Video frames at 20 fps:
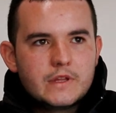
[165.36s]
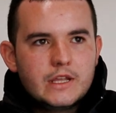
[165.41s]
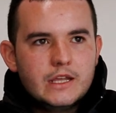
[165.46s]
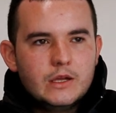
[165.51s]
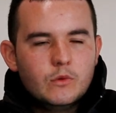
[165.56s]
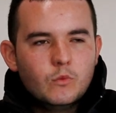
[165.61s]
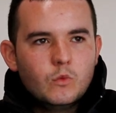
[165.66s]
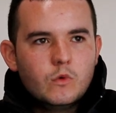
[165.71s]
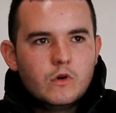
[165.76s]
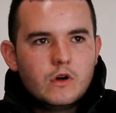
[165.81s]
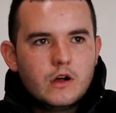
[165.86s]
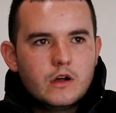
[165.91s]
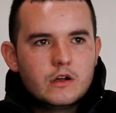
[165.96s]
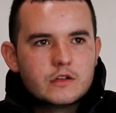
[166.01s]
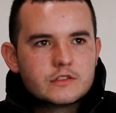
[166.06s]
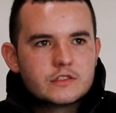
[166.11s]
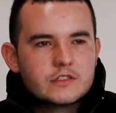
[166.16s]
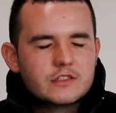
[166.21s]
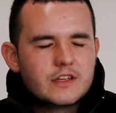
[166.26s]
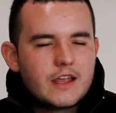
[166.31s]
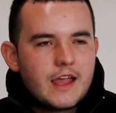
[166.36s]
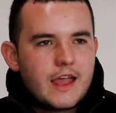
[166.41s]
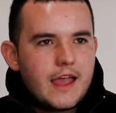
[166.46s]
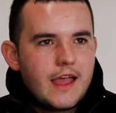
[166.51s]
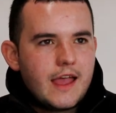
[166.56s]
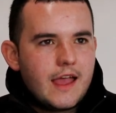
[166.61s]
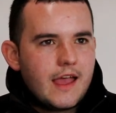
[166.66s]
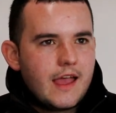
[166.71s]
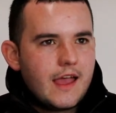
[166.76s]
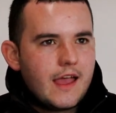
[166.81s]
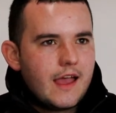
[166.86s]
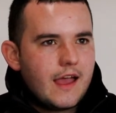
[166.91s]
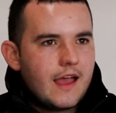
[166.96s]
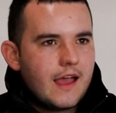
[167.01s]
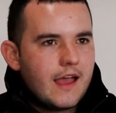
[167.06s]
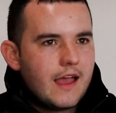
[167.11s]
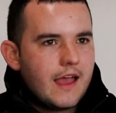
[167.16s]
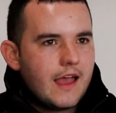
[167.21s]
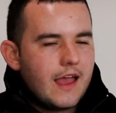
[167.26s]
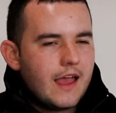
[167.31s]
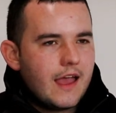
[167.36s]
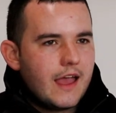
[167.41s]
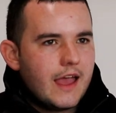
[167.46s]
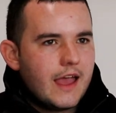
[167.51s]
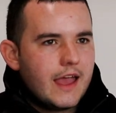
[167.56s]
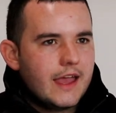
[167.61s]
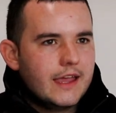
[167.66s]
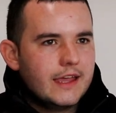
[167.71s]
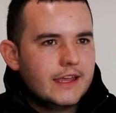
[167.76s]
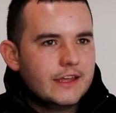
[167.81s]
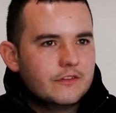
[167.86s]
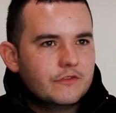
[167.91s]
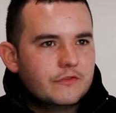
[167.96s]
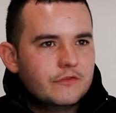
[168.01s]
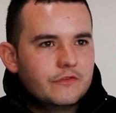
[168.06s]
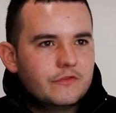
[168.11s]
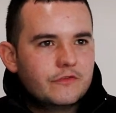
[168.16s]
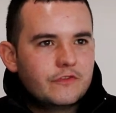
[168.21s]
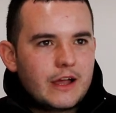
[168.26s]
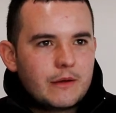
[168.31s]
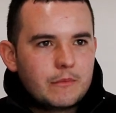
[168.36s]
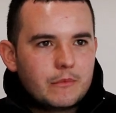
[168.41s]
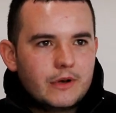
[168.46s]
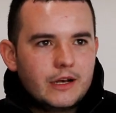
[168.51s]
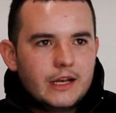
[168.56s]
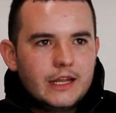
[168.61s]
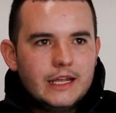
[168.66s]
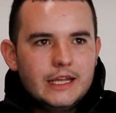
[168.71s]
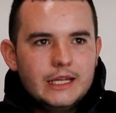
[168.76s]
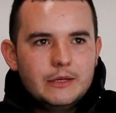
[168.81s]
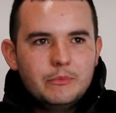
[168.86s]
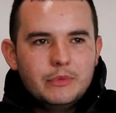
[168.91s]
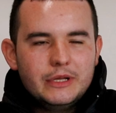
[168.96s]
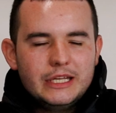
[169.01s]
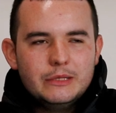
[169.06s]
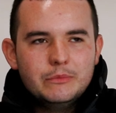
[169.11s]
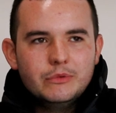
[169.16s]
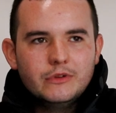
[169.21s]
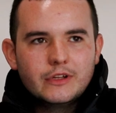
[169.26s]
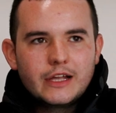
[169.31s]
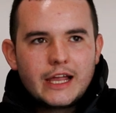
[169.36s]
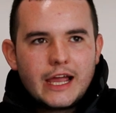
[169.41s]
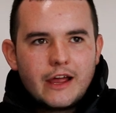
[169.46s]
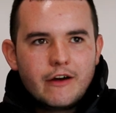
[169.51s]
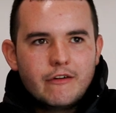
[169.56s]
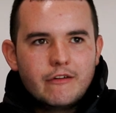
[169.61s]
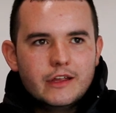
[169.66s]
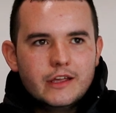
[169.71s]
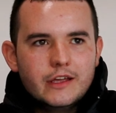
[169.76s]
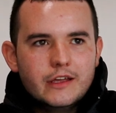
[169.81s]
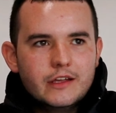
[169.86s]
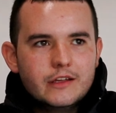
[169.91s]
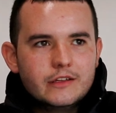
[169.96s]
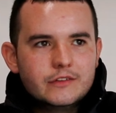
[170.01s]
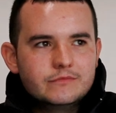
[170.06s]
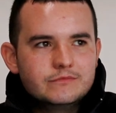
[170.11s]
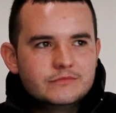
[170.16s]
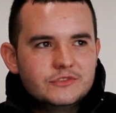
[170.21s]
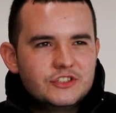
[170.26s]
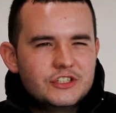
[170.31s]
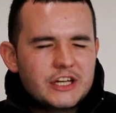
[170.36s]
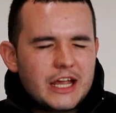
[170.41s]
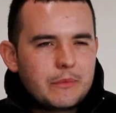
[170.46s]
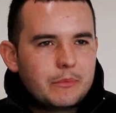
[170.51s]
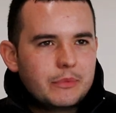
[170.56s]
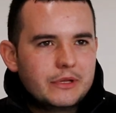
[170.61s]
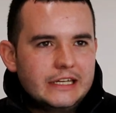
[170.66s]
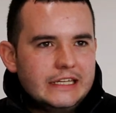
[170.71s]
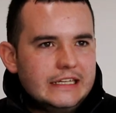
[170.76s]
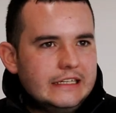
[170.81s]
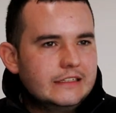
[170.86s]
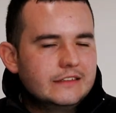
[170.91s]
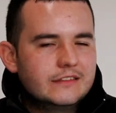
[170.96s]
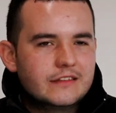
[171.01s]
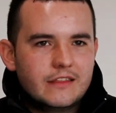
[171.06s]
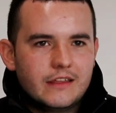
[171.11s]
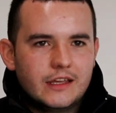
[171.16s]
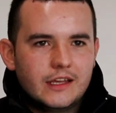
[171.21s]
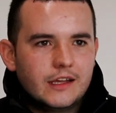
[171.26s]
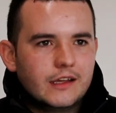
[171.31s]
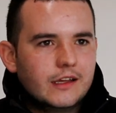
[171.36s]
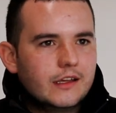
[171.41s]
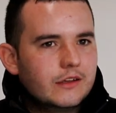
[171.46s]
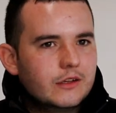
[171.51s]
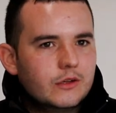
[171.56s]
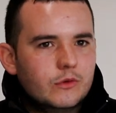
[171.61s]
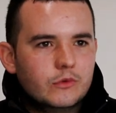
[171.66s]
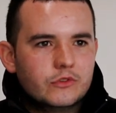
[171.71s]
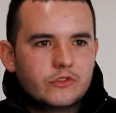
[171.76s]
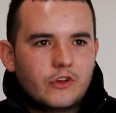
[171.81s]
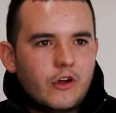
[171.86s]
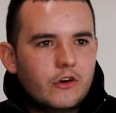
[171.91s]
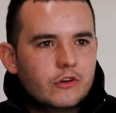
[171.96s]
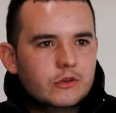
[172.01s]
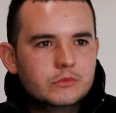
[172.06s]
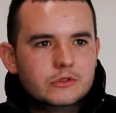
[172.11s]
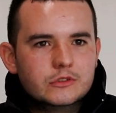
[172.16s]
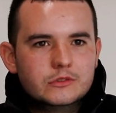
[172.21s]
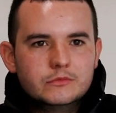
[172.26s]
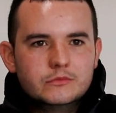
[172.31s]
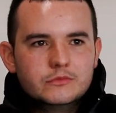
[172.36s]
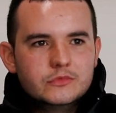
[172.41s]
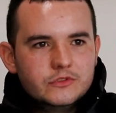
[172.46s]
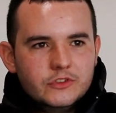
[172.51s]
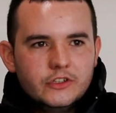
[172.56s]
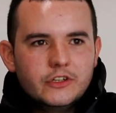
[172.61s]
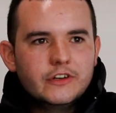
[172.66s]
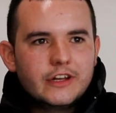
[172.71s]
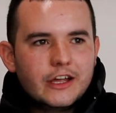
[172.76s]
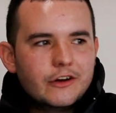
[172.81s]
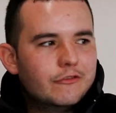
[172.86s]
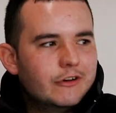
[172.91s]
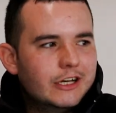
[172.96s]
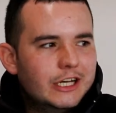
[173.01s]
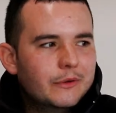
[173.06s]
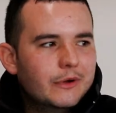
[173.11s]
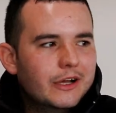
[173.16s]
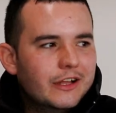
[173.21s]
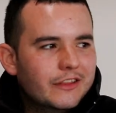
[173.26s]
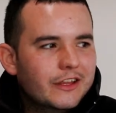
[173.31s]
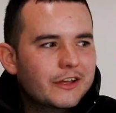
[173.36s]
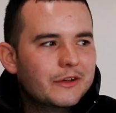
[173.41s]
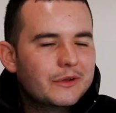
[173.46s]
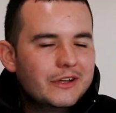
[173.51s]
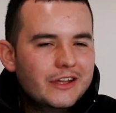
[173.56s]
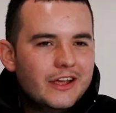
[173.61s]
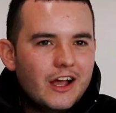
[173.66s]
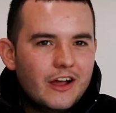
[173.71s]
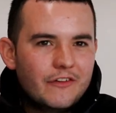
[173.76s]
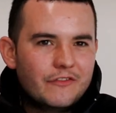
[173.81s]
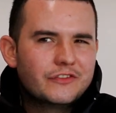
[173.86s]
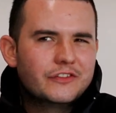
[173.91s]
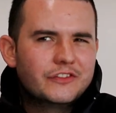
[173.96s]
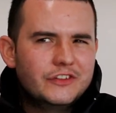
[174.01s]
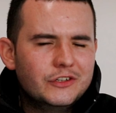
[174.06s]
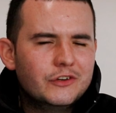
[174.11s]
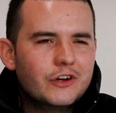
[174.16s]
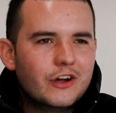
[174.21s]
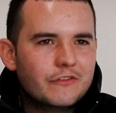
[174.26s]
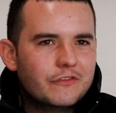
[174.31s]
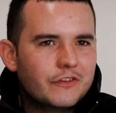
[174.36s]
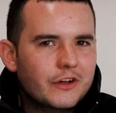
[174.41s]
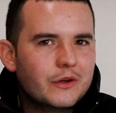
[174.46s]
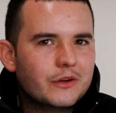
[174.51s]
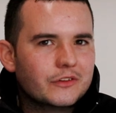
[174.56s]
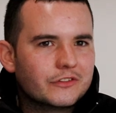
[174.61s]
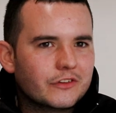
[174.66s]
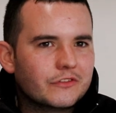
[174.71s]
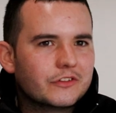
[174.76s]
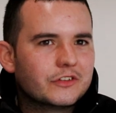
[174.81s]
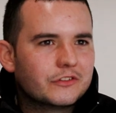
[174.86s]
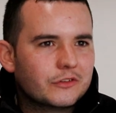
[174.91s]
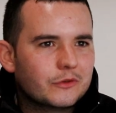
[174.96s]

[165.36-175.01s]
It was a family people carrier Japanese thing. It was horrible. Turned out really well though. I've still got photos of it